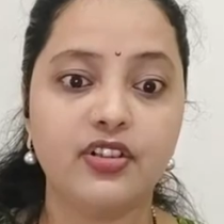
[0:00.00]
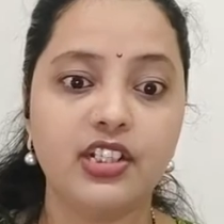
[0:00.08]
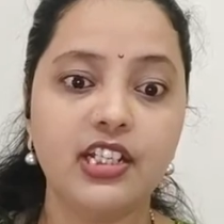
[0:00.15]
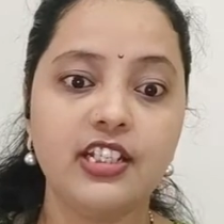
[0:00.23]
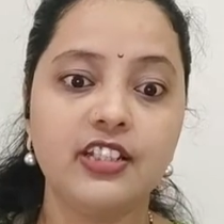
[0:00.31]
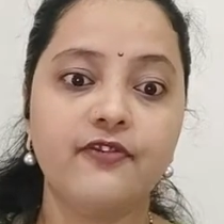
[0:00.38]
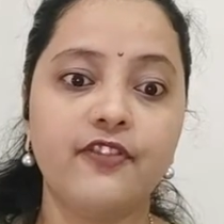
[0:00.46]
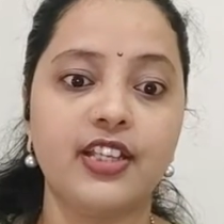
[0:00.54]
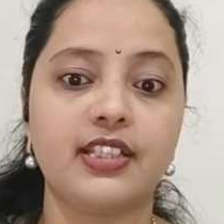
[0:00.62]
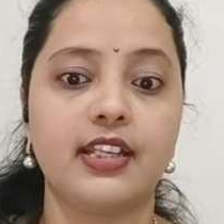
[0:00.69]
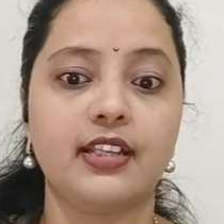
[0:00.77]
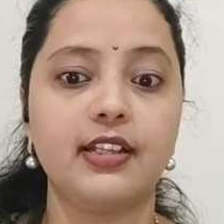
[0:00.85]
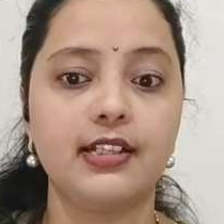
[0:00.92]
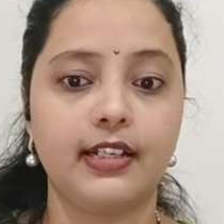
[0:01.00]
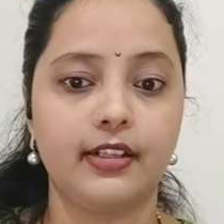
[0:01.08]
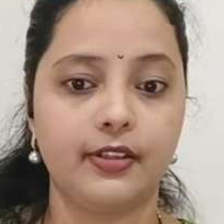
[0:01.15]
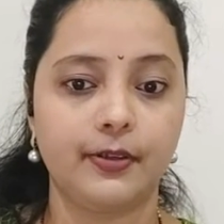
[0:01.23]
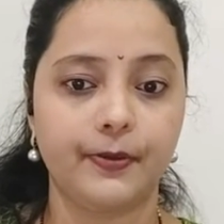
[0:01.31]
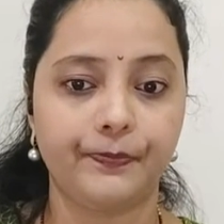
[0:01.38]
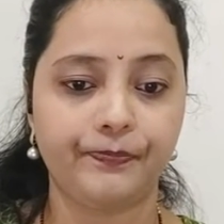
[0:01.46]
G is facing the
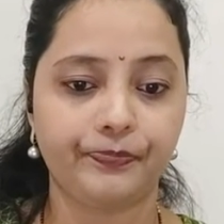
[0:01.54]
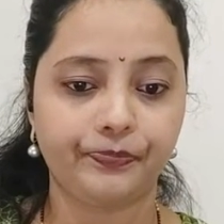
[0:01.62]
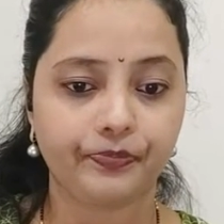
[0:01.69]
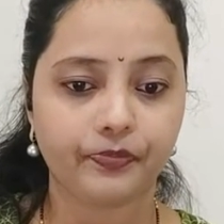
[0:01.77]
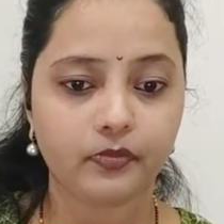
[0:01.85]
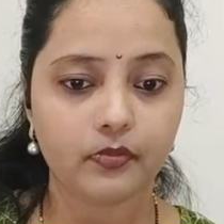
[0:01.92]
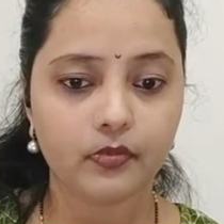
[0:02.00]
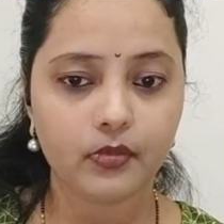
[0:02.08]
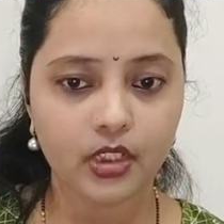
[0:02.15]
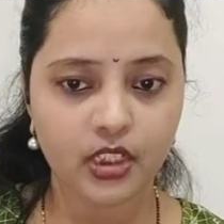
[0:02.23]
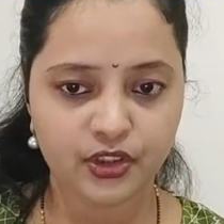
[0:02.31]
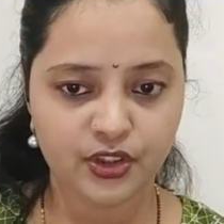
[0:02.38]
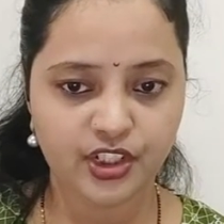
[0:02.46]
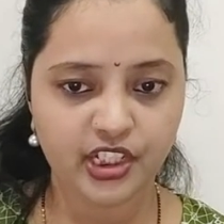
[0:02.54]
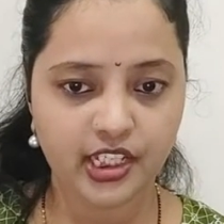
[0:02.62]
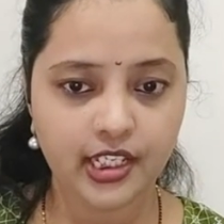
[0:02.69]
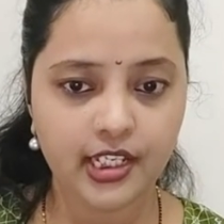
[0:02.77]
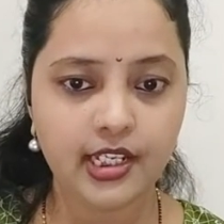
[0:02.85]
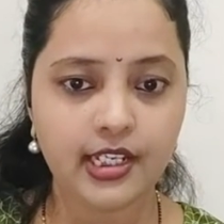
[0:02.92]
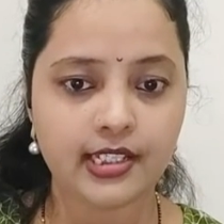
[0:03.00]
center.
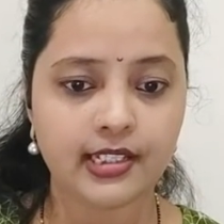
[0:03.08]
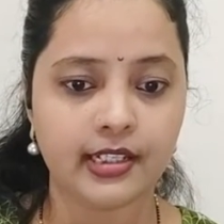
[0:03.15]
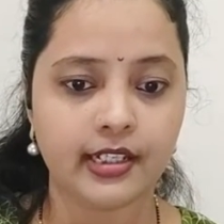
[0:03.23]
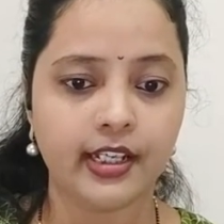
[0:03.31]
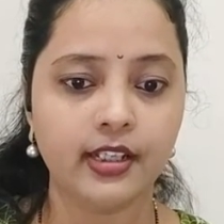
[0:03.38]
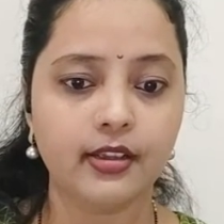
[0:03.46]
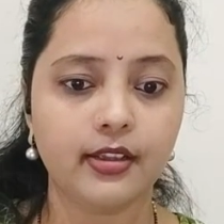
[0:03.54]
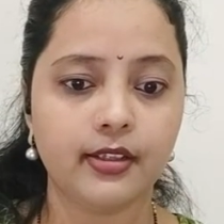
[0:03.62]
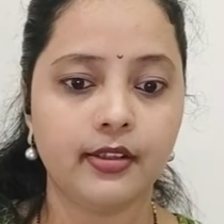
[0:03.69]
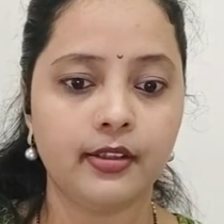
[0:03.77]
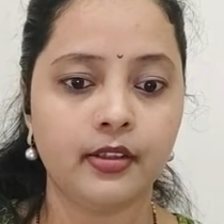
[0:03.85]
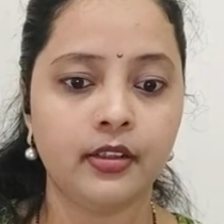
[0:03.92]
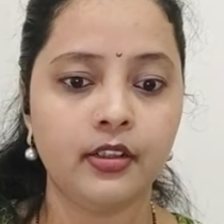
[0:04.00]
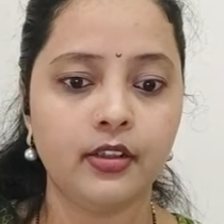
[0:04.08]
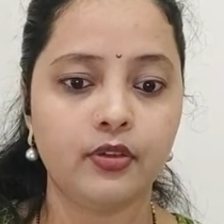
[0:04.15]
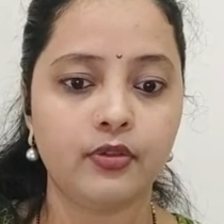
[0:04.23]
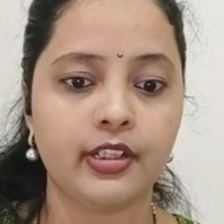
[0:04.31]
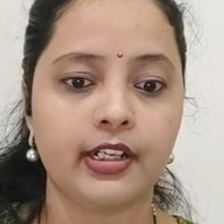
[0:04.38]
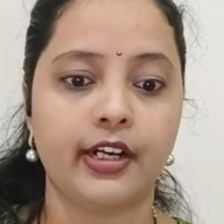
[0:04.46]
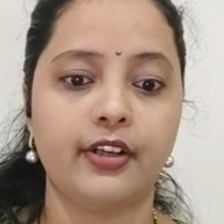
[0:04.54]
G is sitting third to
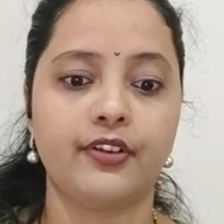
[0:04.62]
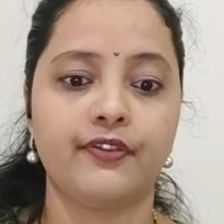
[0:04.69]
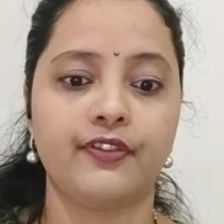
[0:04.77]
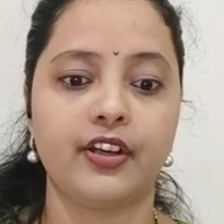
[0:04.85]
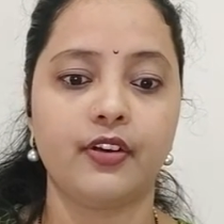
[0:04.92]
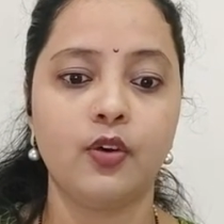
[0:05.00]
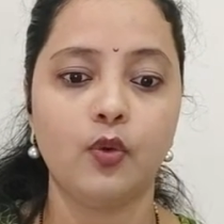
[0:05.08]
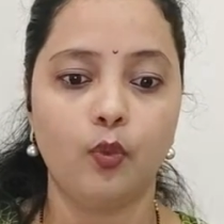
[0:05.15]
the right of A.